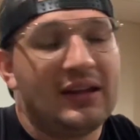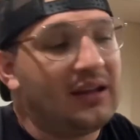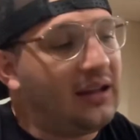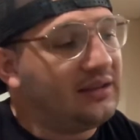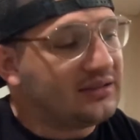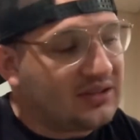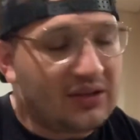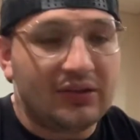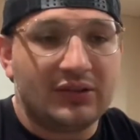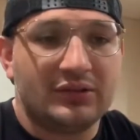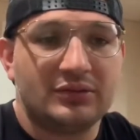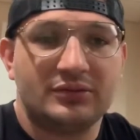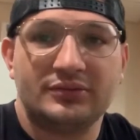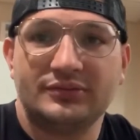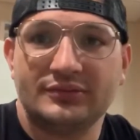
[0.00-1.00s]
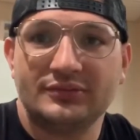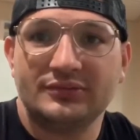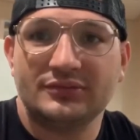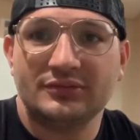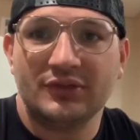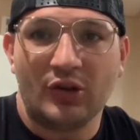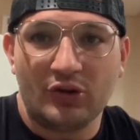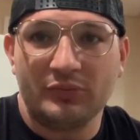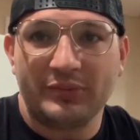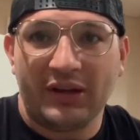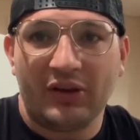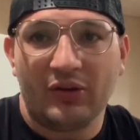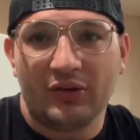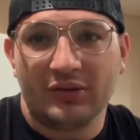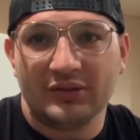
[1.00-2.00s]
And so, lo and
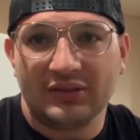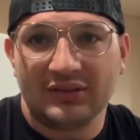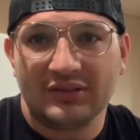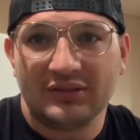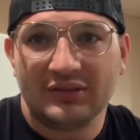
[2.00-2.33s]
behold,